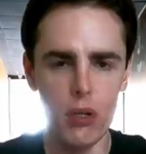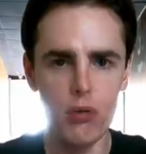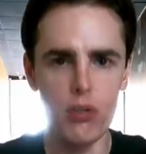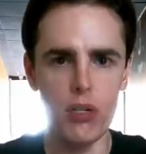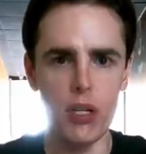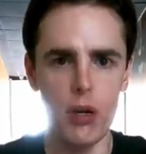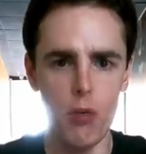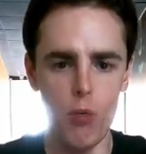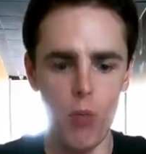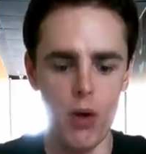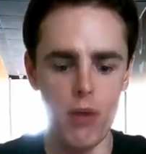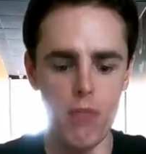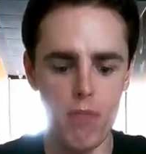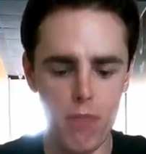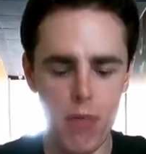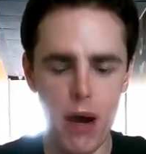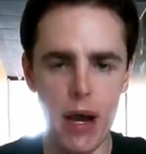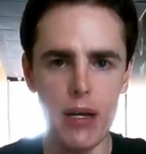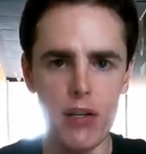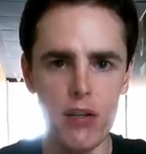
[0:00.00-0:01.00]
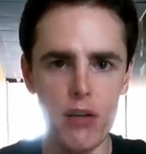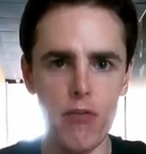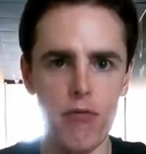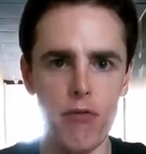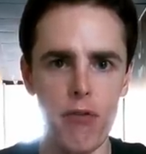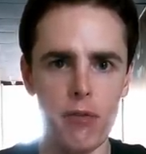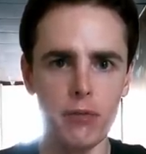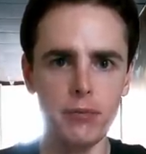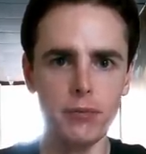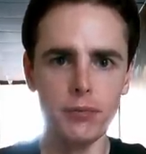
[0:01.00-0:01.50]
It looks like one
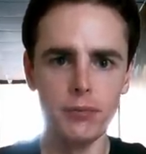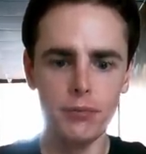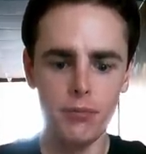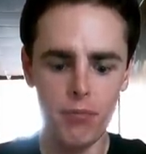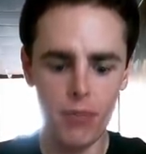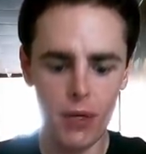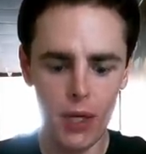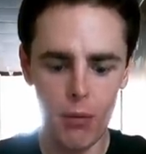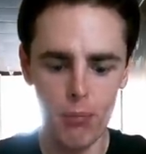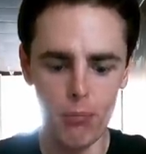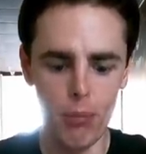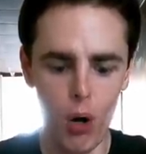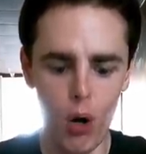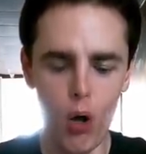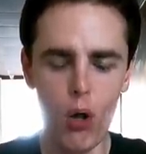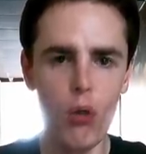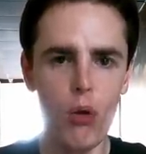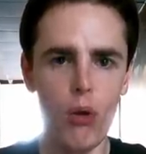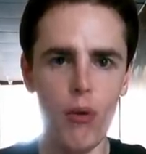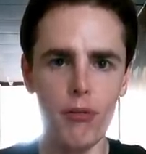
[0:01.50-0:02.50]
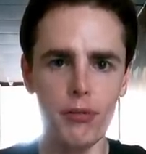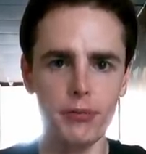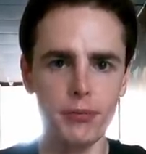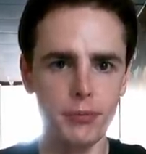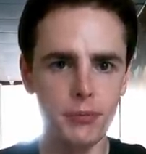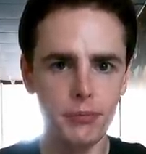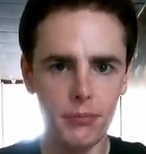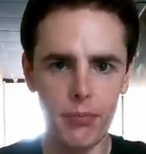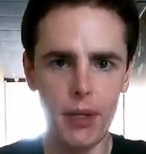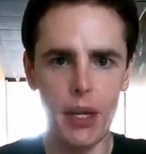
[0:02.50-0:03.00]
massive ball of
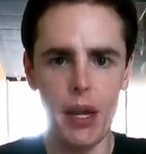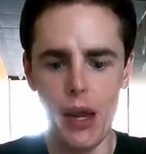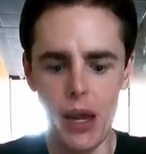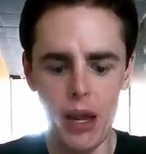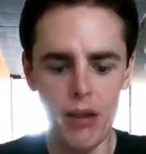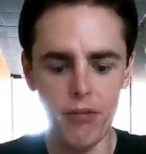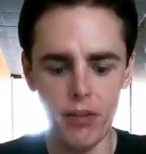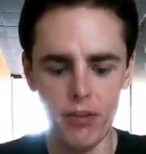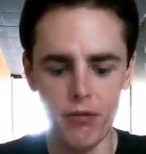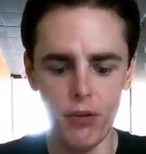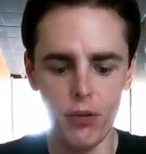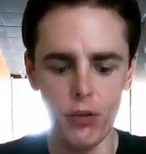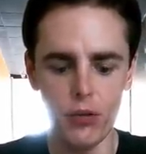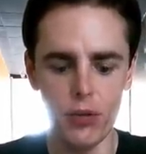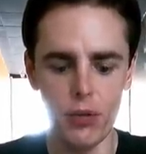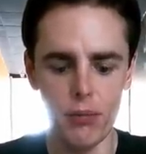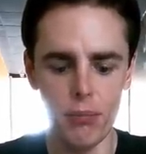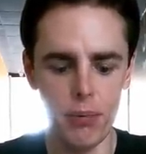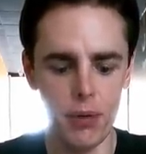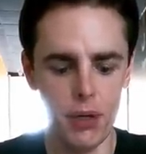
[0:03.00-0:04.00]
heavy food.